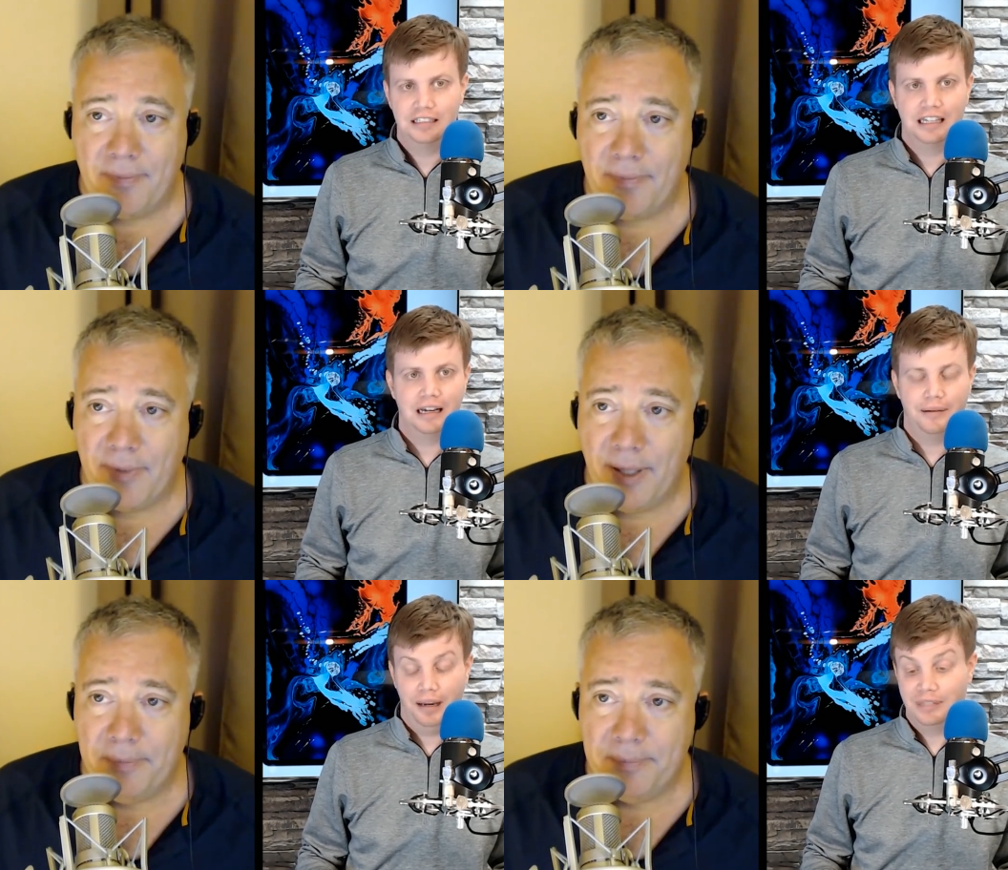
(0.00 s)
Speaker 1: Yeah,
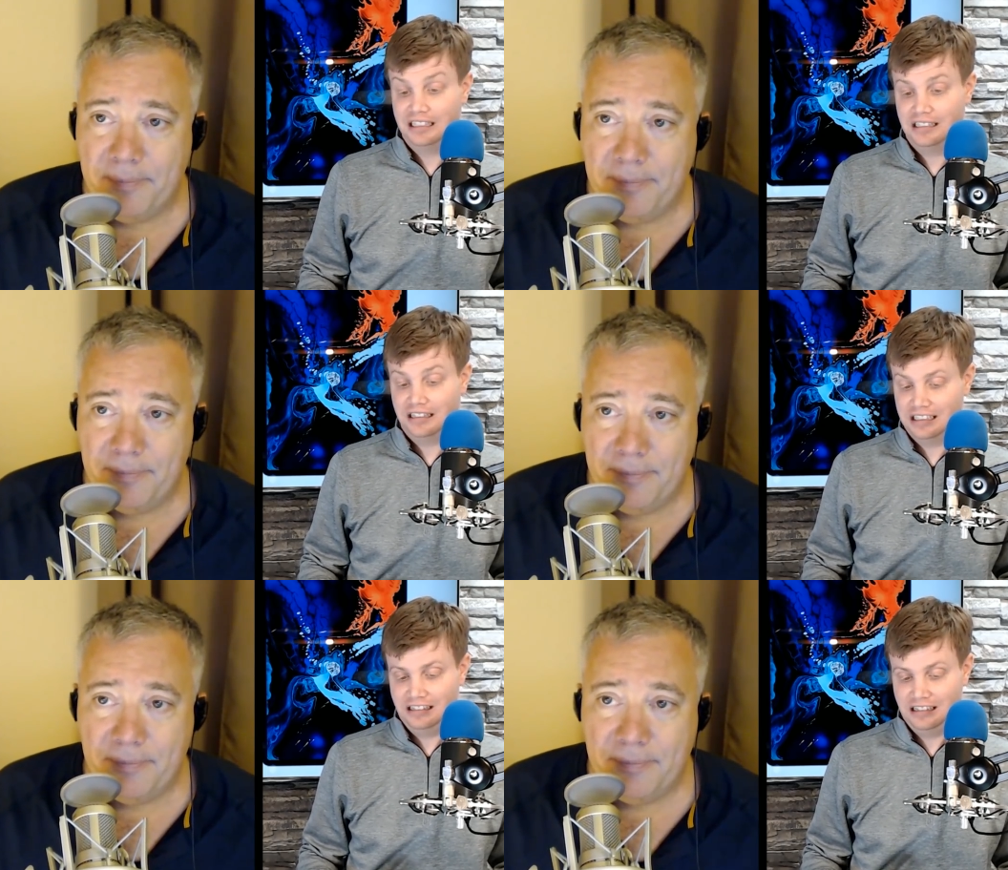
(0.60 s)
I, yep. I mean the,
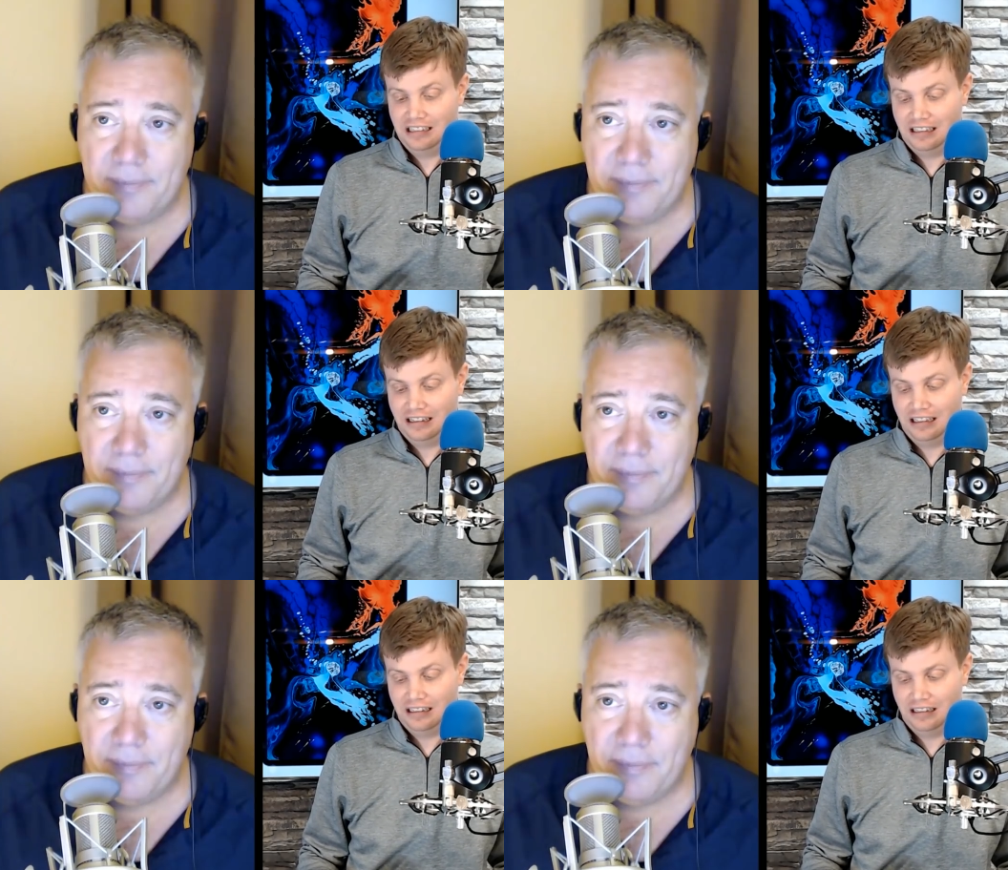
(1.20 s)
the
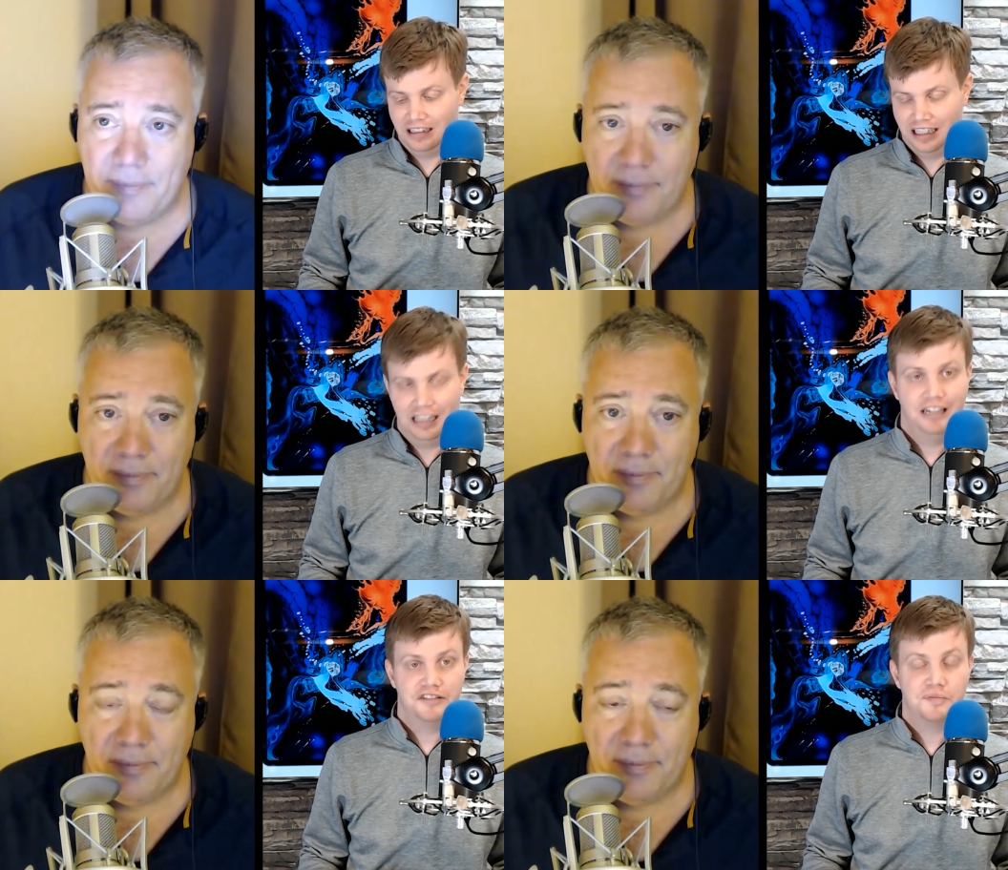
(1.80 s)

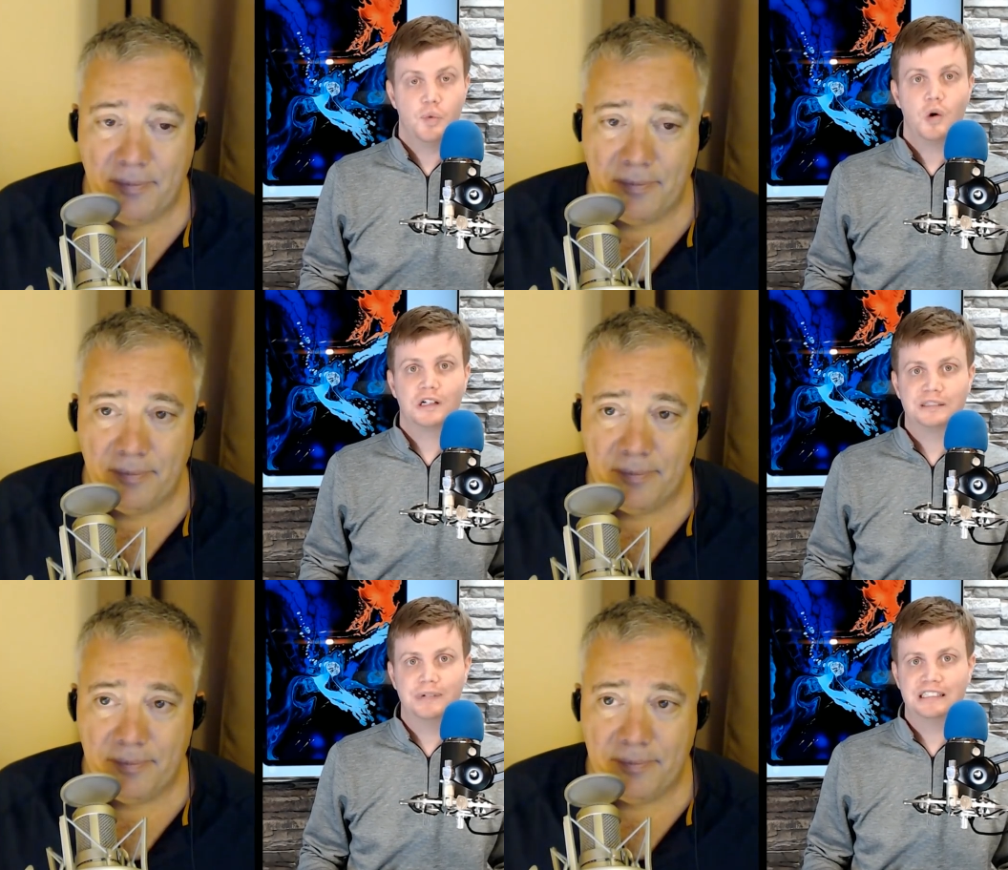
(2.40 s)
it is
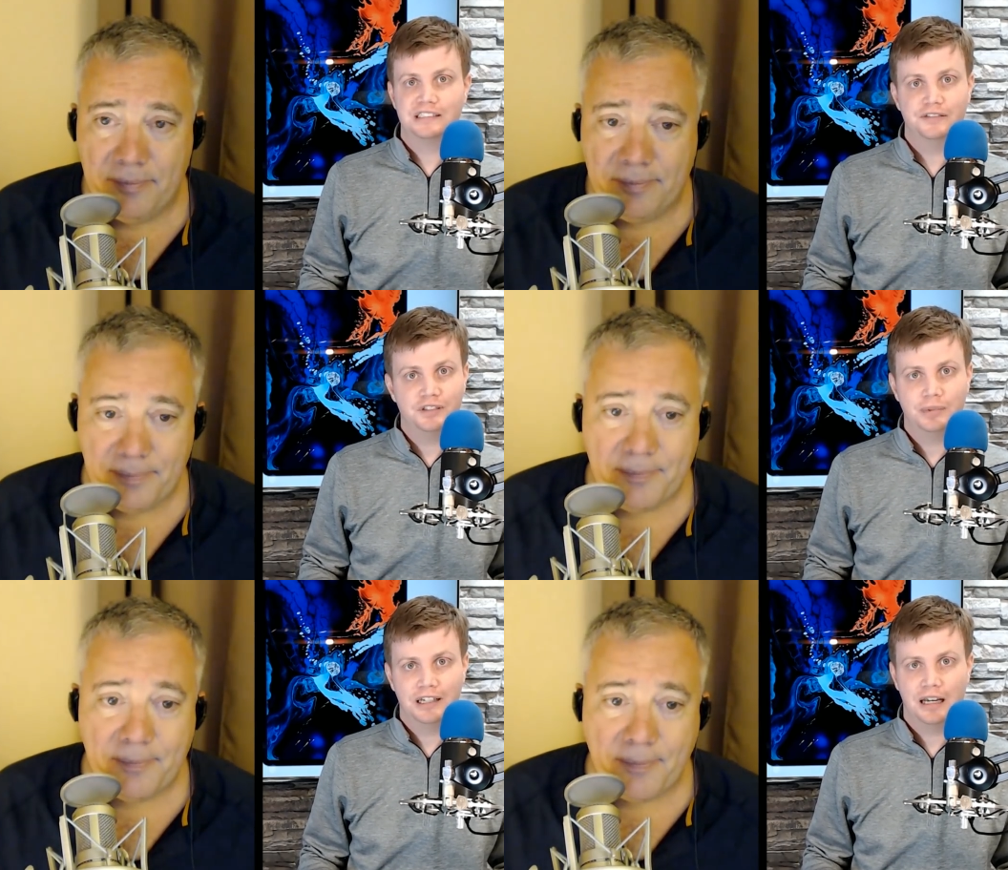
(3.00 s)
more
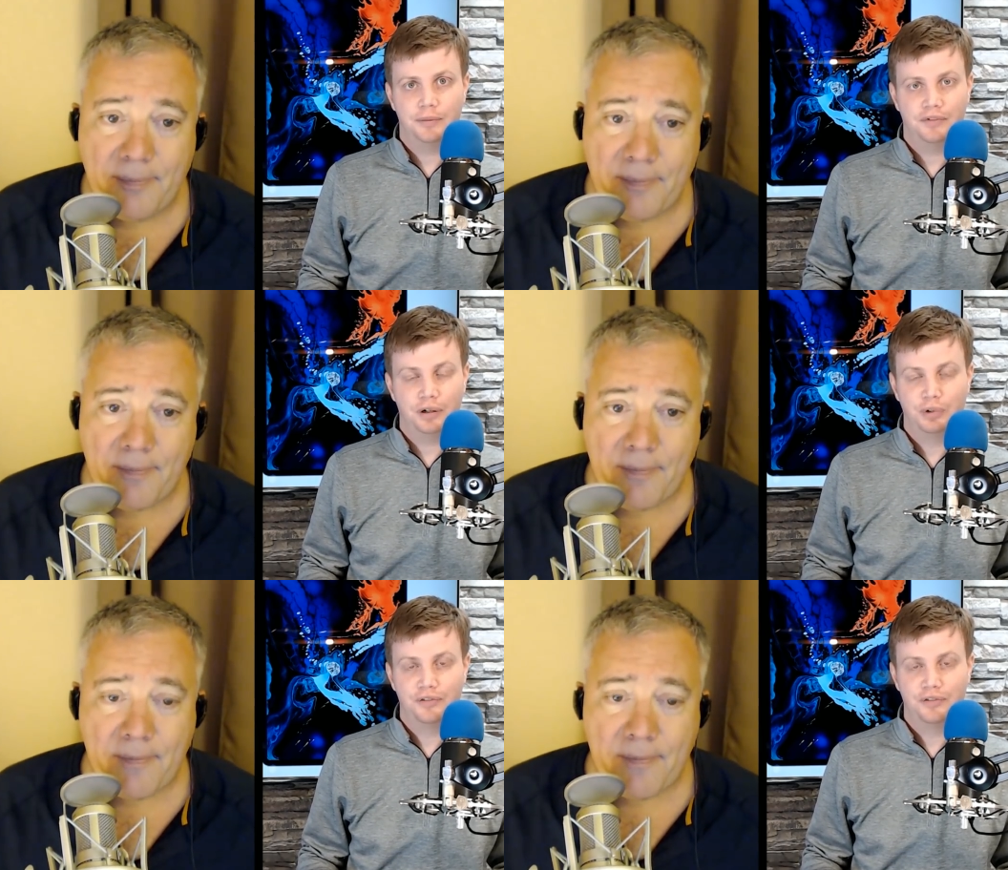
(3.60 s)
expensive to be an Apple fan.